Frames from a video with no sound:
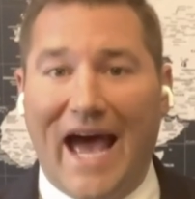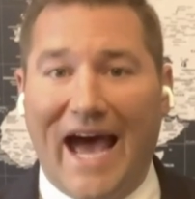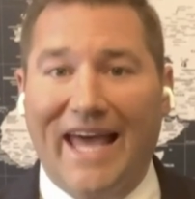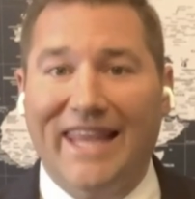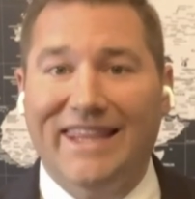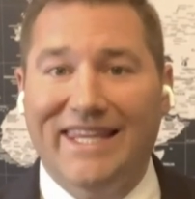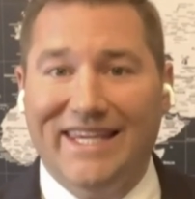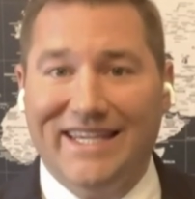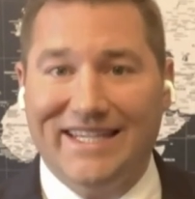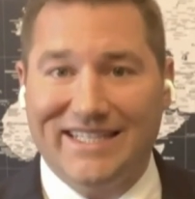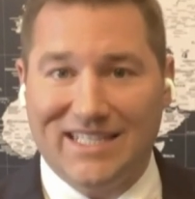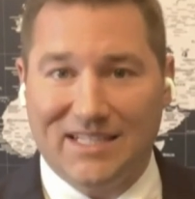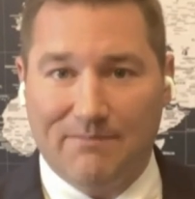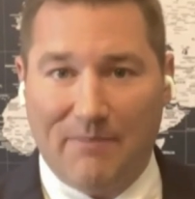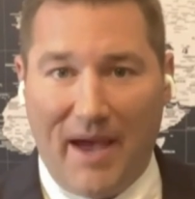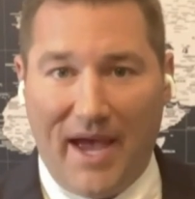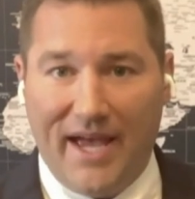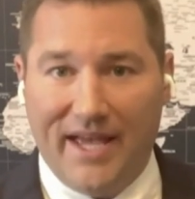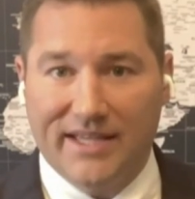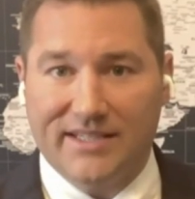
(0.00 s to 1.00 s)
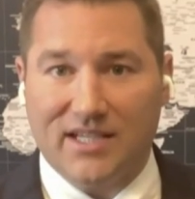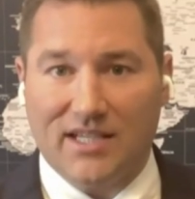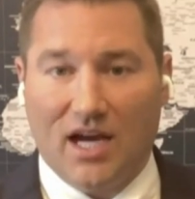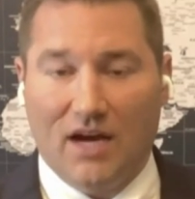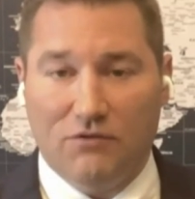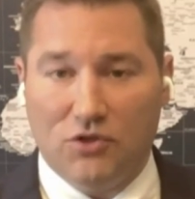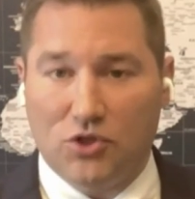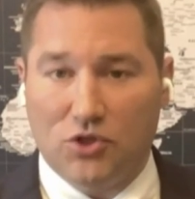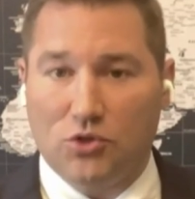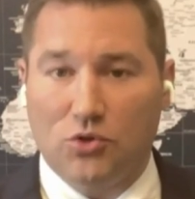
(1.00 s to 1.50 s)
at the expense
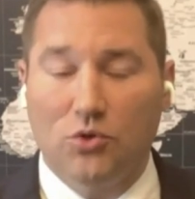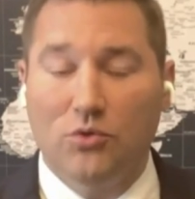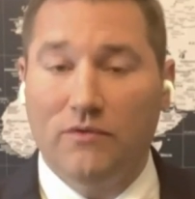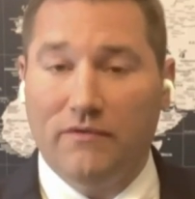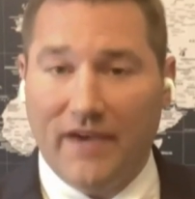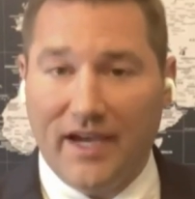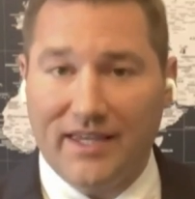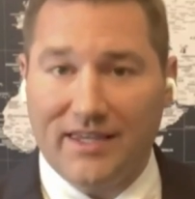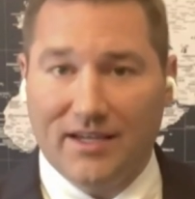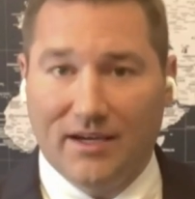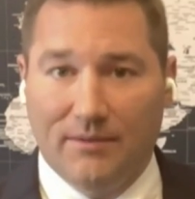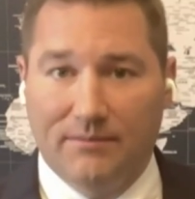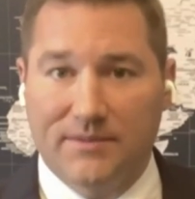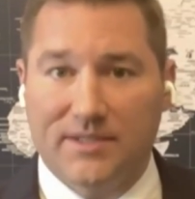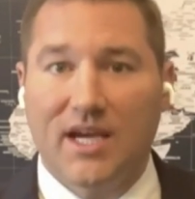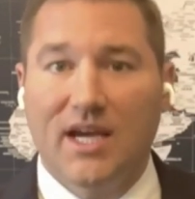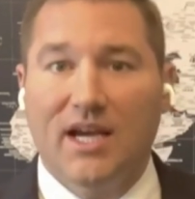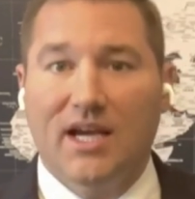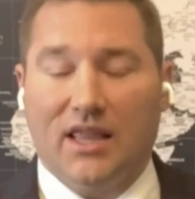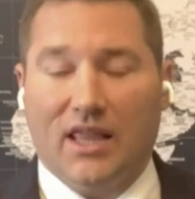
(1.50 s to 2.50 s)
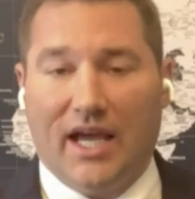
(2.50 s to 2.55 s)
of true victims,